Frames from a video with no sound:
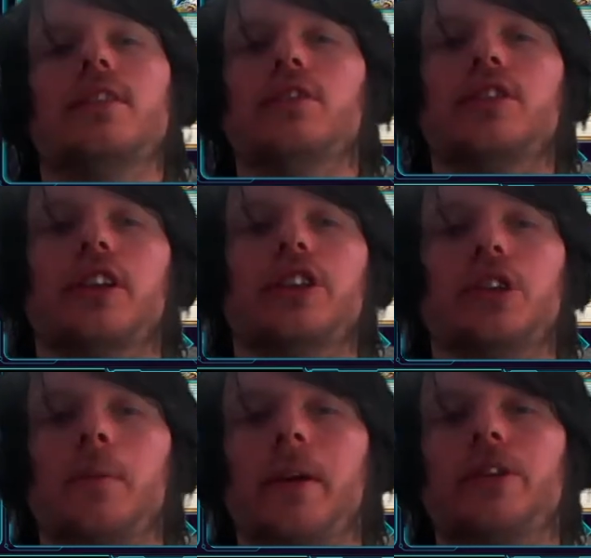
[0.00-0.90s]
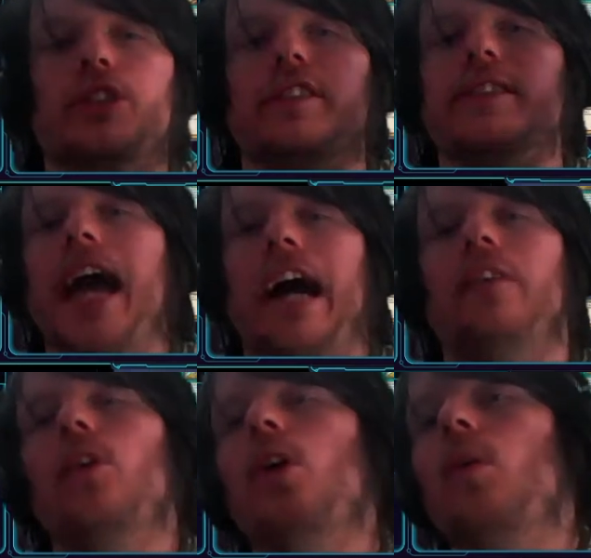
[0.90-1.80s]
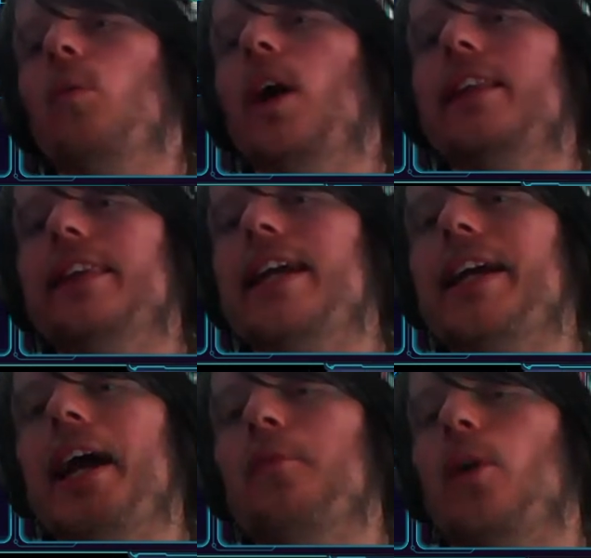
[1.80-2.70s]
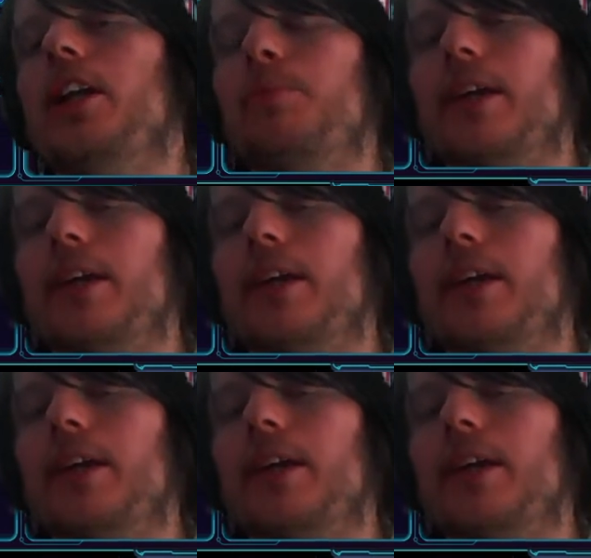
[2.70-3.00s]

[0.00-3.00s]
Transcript: to search your emergence. Now, one thing I want to